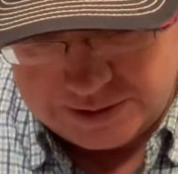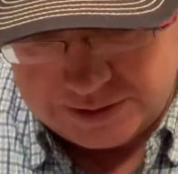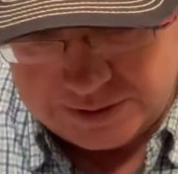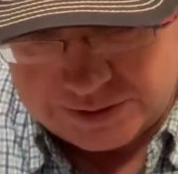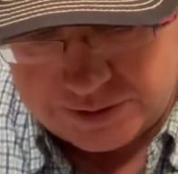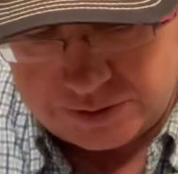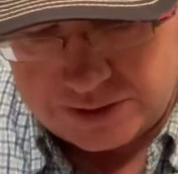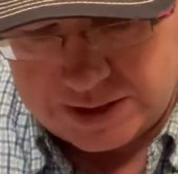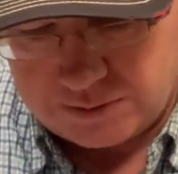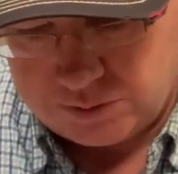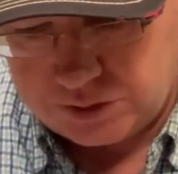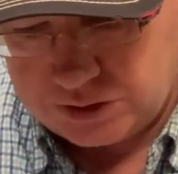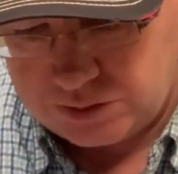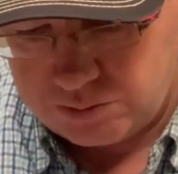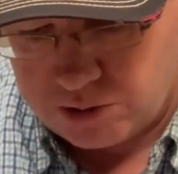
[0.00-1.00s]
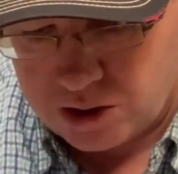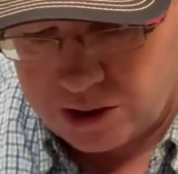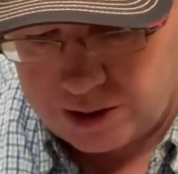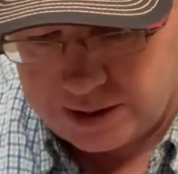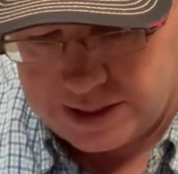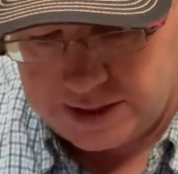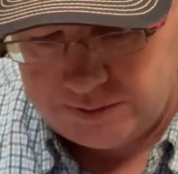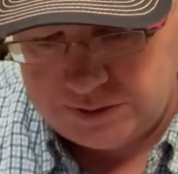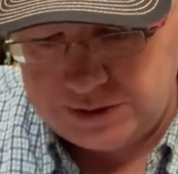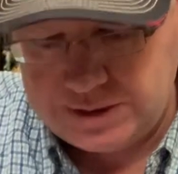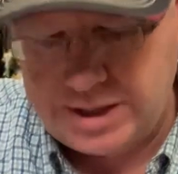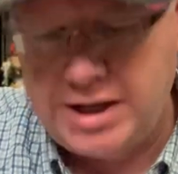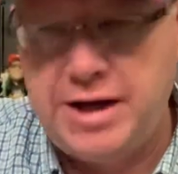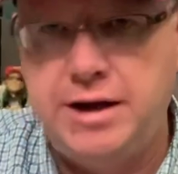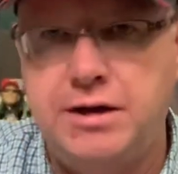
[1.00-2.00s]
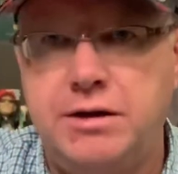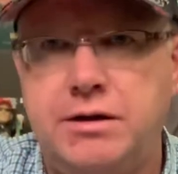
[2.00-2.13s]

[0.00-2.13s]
So that was smart, I would say,